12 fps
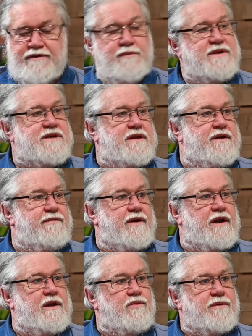to be South
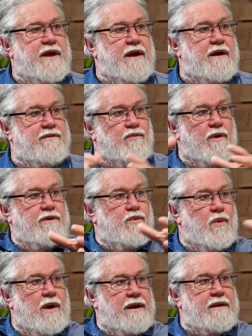Africa anymore. They kind of want to
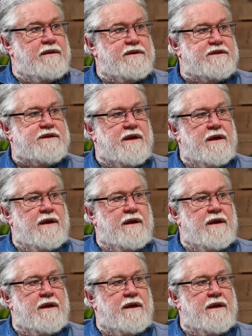widen this.